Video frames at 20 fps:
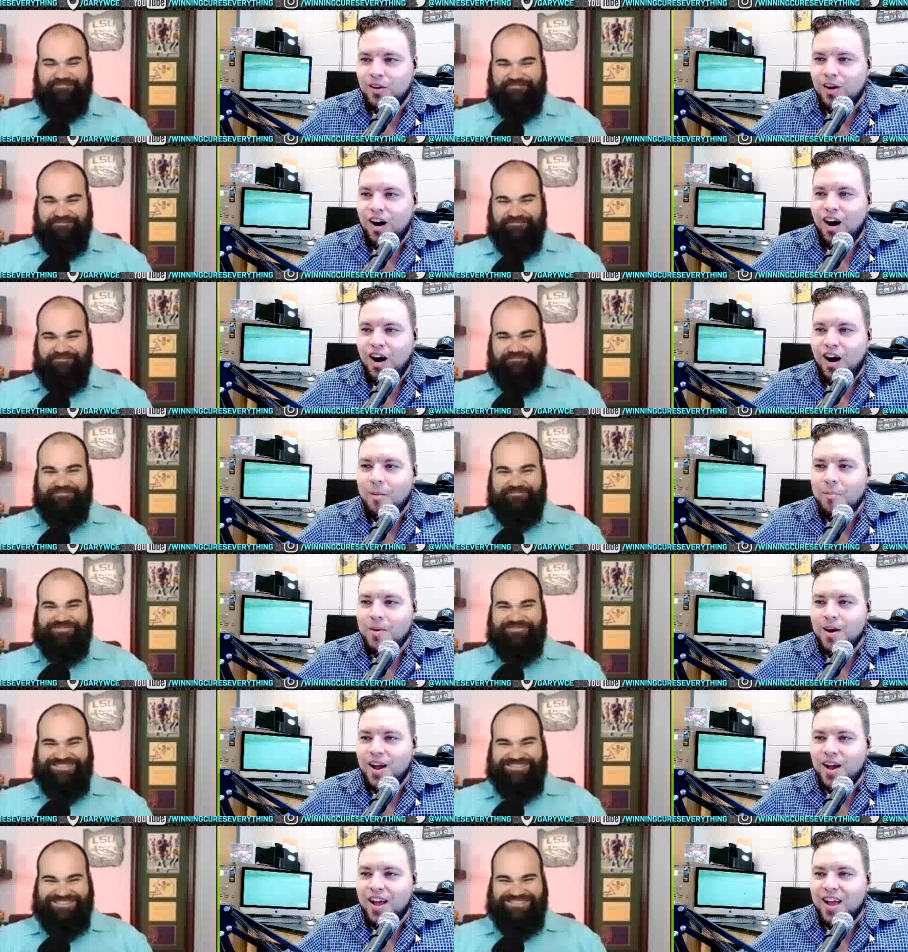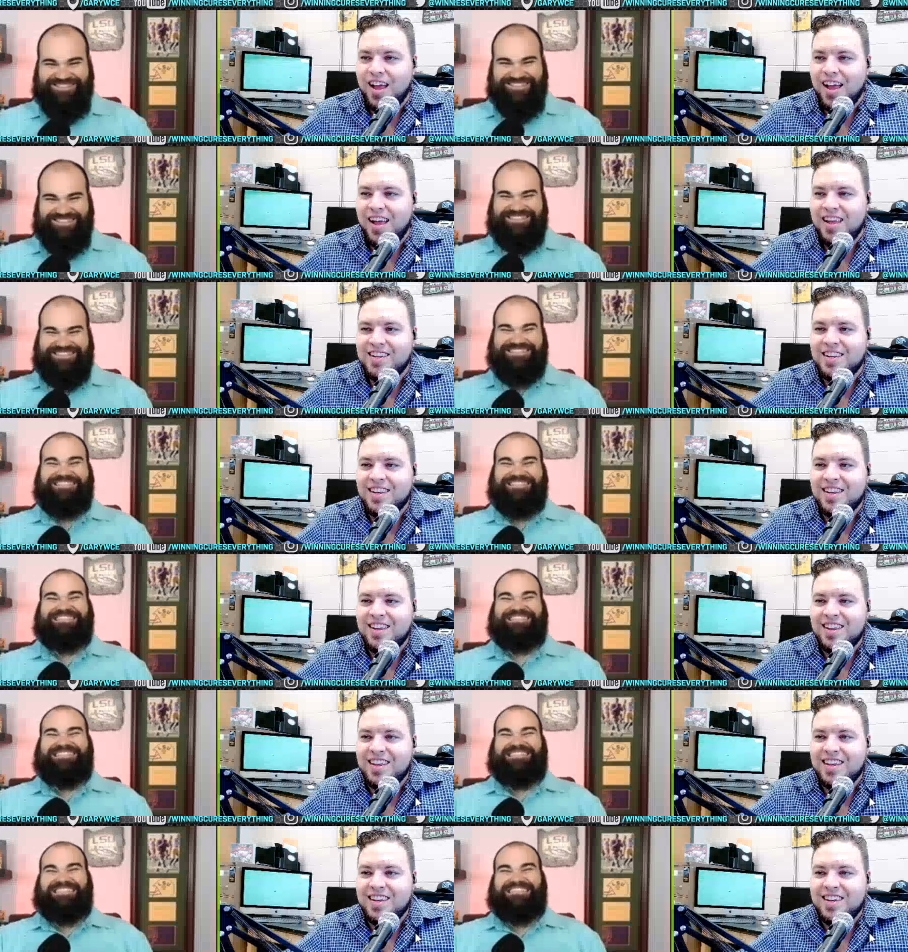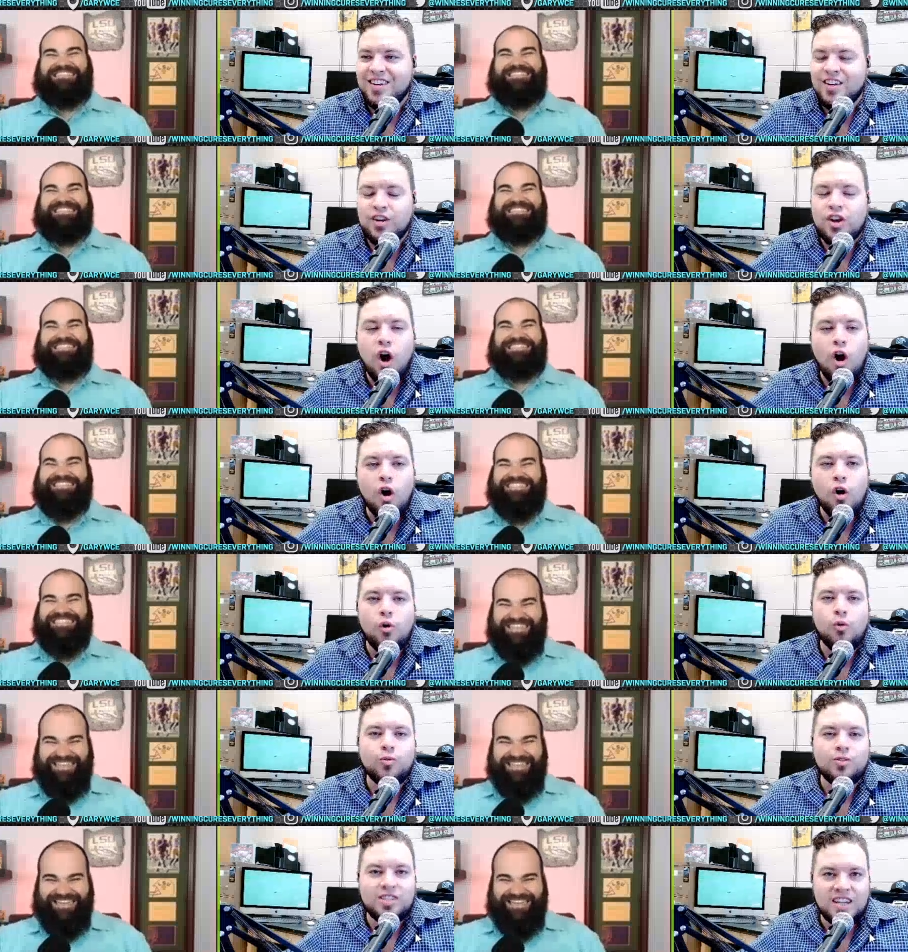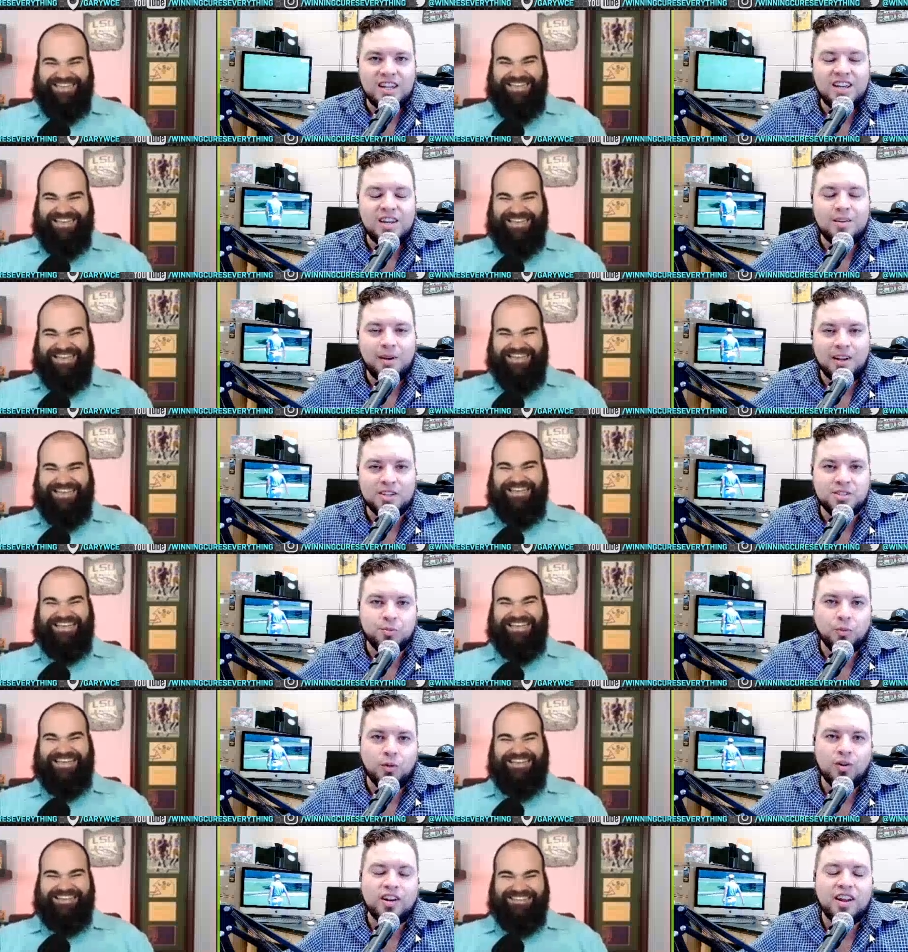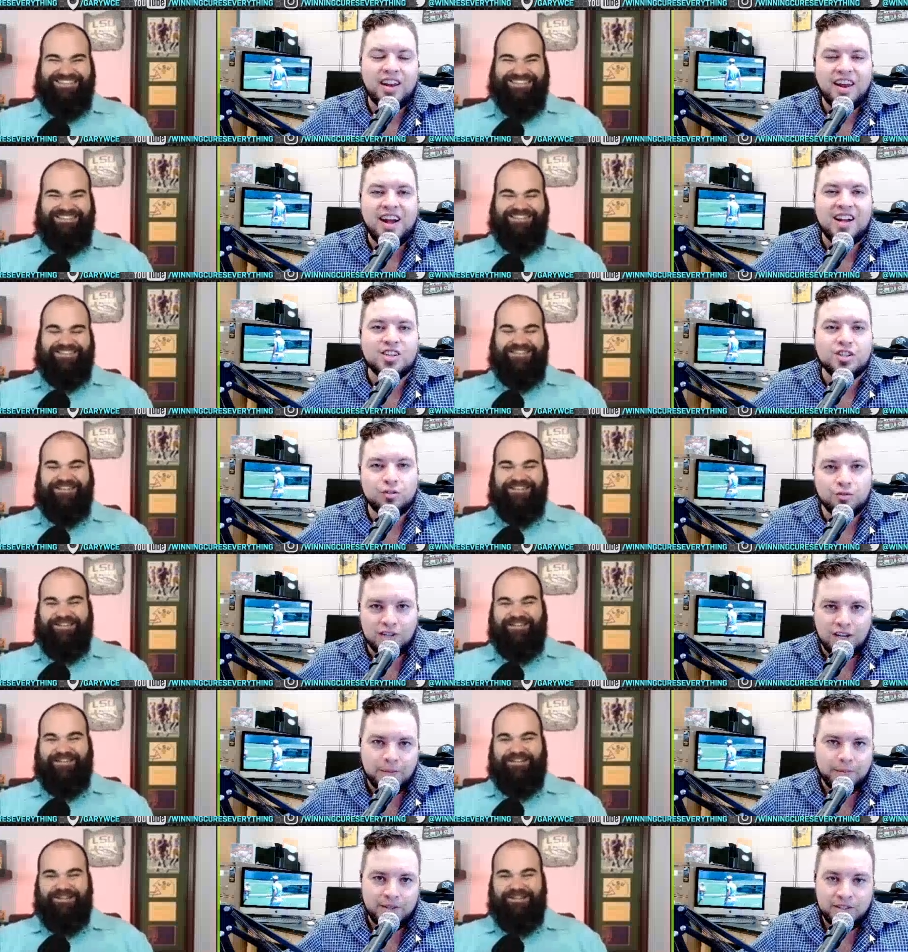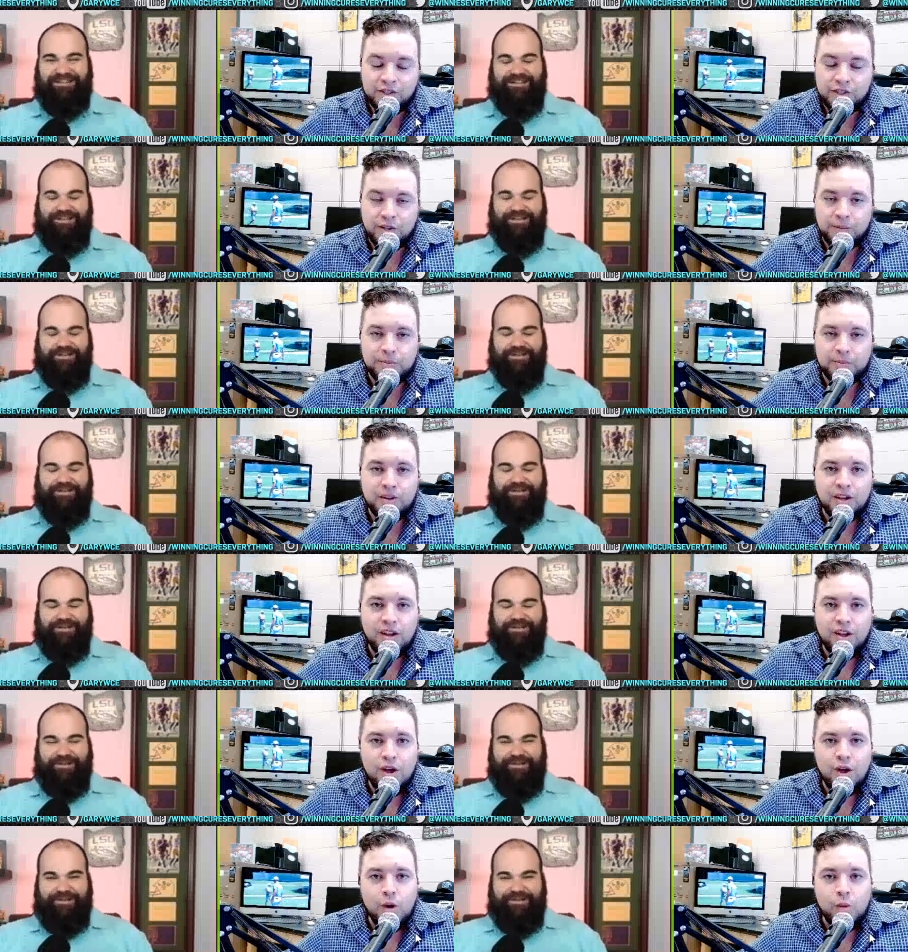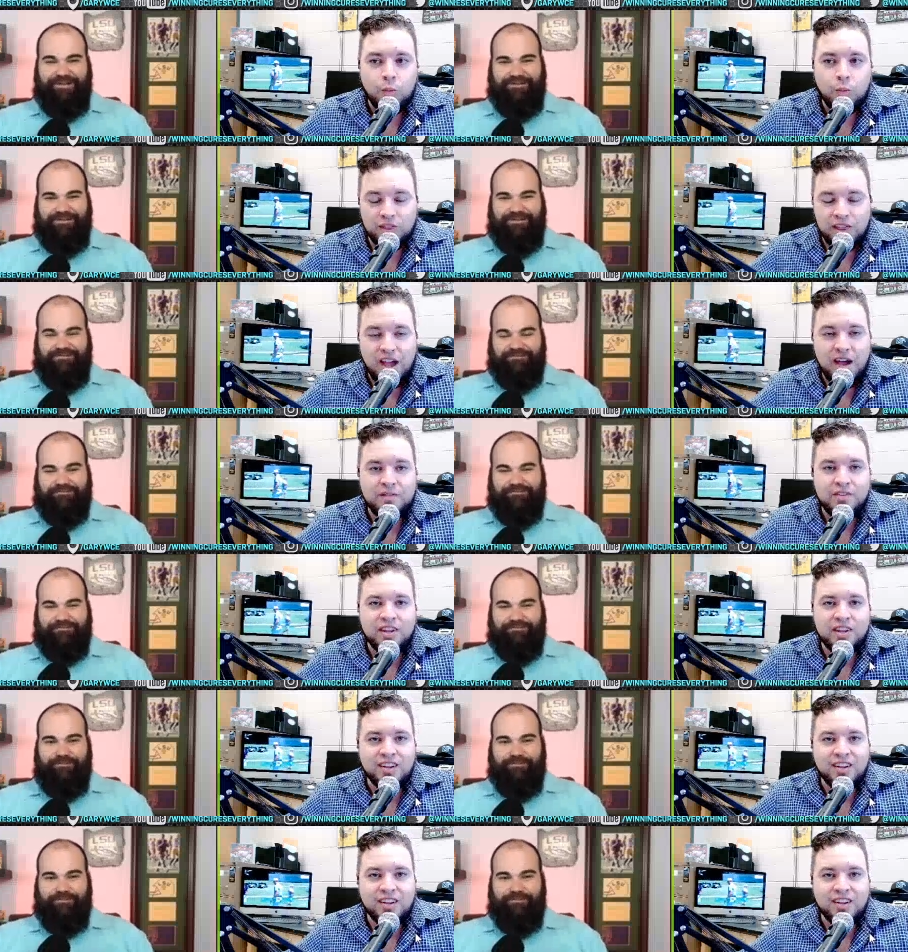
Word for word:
Speaker 1: Um, it, no team has won a national championship with having